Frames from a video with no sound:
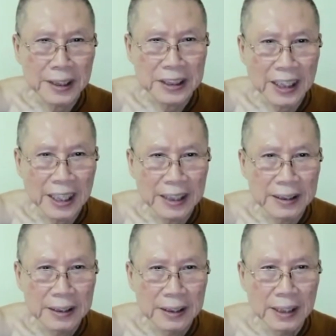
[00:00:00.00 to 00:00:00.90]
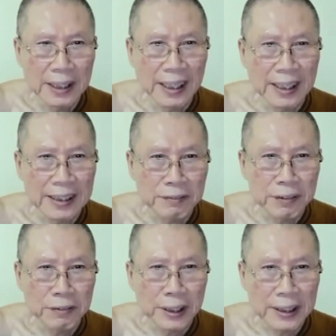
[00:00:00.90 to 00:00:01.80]
Ajahn, and
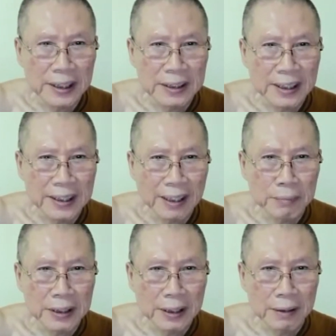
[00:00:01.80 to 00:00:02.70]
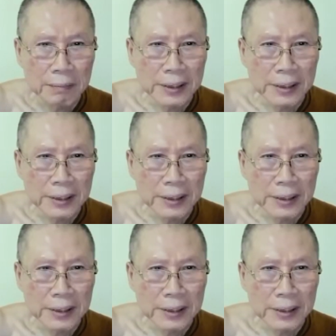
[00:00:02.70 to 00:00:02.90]
everyone in the Dhamma.